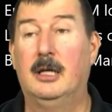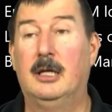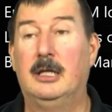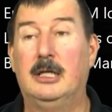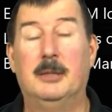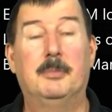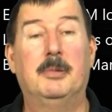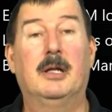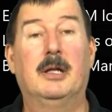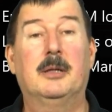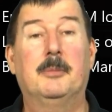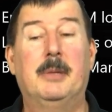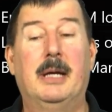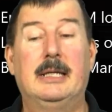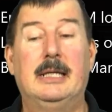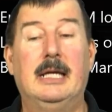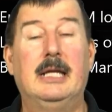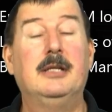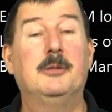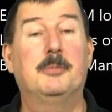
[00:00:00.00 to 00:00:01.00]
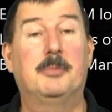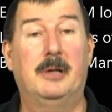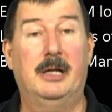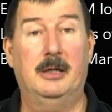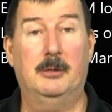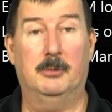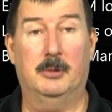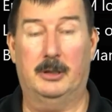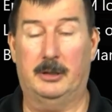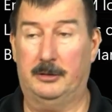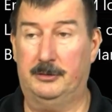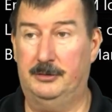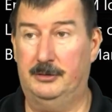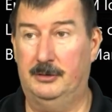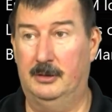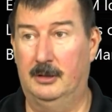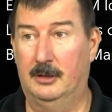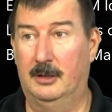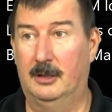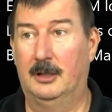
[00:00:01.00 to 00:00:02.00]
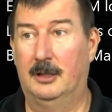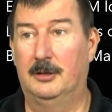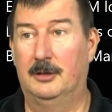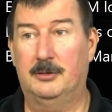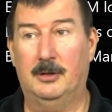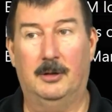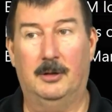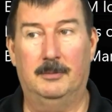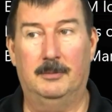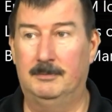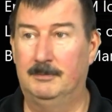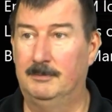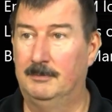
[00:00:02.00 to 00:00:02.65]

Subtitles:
You plug it back in, you pray it works. So